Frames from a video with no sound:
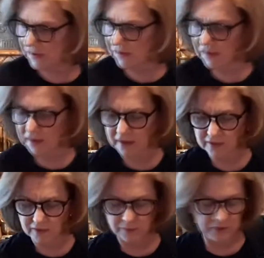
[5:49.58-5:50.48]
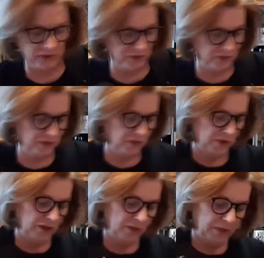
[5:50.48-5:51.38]
And I'm going to just do a
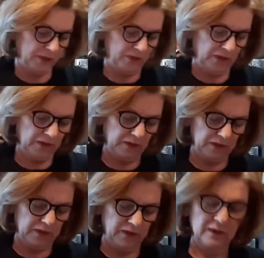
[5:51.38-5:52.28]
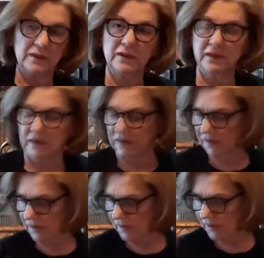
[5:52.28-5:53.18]
little bit of this
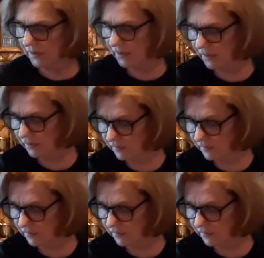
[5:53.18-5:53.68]
and